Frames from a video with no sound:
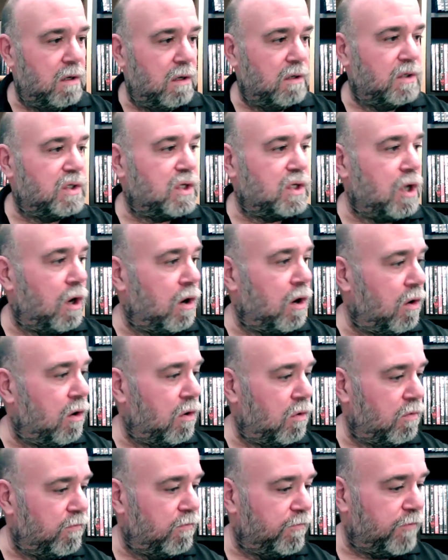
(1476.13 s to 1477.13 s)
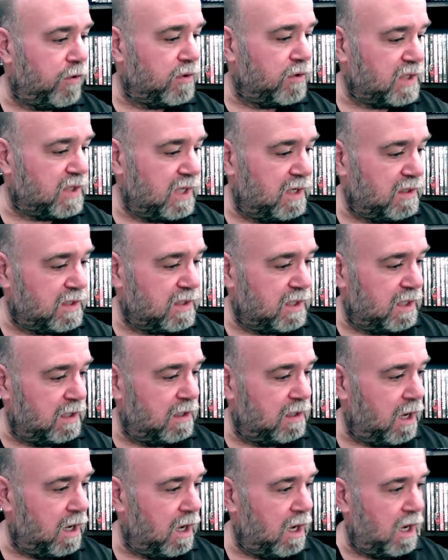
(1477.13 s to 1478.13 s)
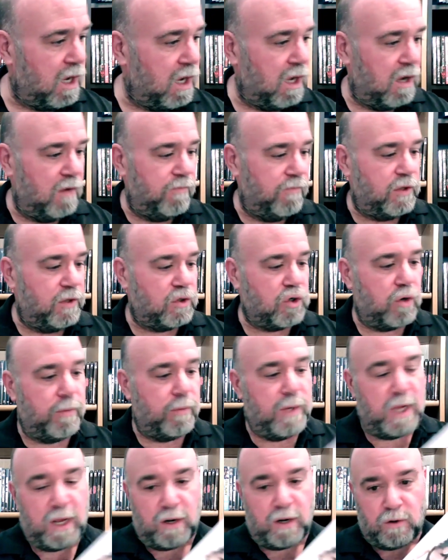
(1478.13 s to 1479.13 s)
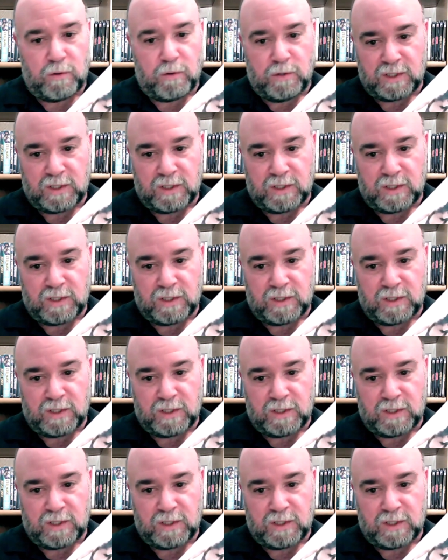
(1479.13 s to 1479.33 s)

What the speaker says: So first season of The Terminator,